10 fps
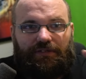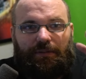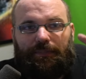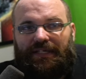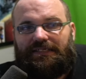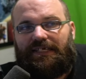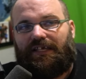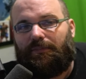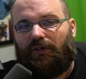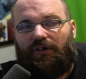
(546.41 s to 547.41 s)
The PC
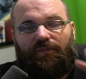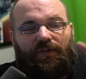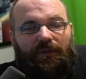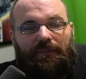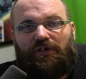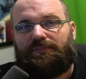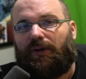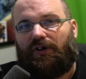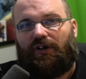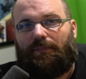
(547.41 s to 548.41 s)
community, for the most
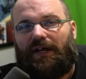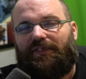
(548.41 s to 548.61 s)
part, are going to buy it.